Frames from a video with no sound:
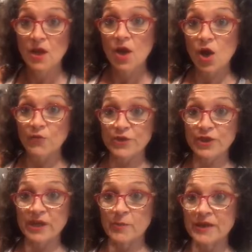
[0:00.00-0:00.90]
Hopefully you
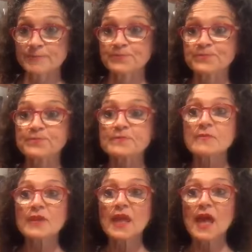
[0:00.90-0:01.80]
can hear me.
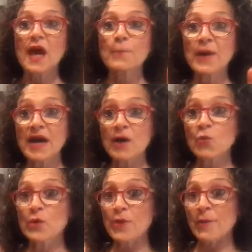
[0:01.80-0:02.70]
But
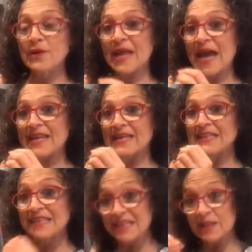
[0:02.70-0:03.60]
we're probably going to add in a
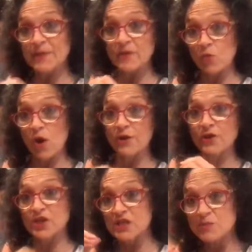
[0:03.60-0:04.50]
little bit of water
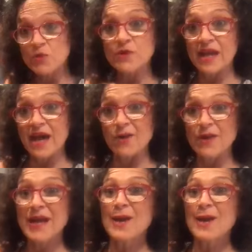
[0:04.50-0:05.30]
to smooth it out.